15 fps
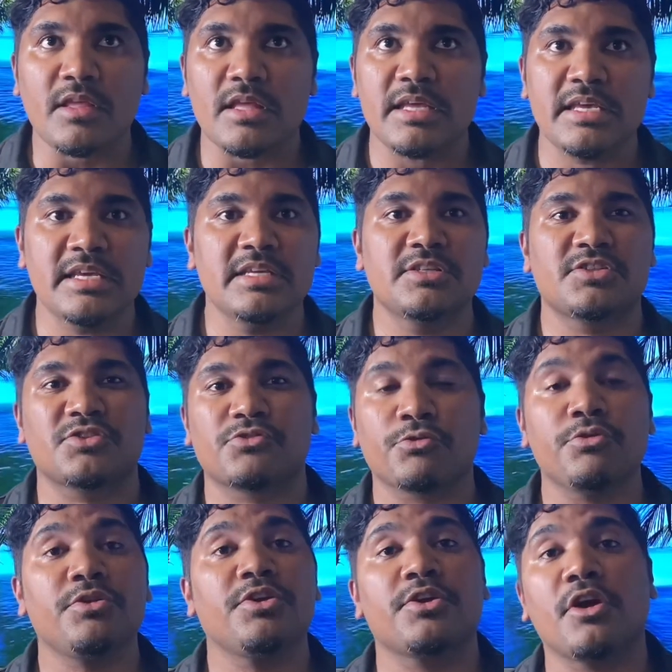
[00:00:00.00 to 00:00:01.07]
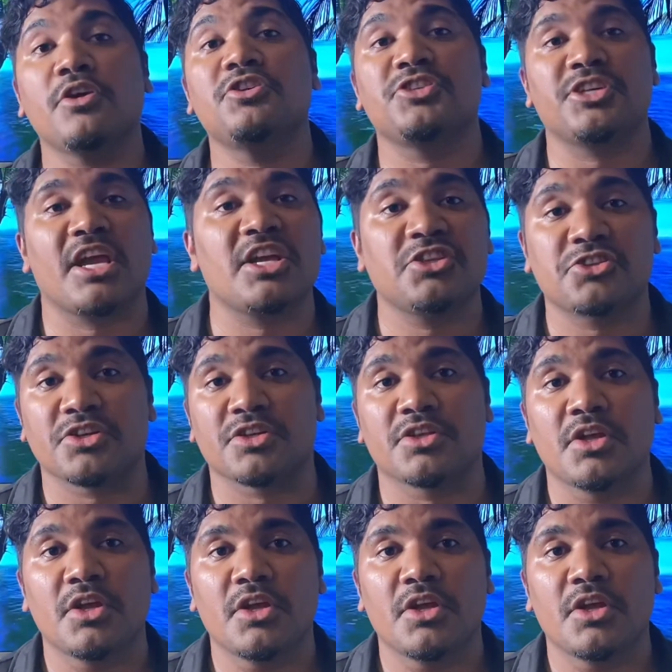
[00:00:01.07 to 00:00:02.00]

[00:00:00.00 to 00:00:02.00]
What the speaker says: is through negotiation,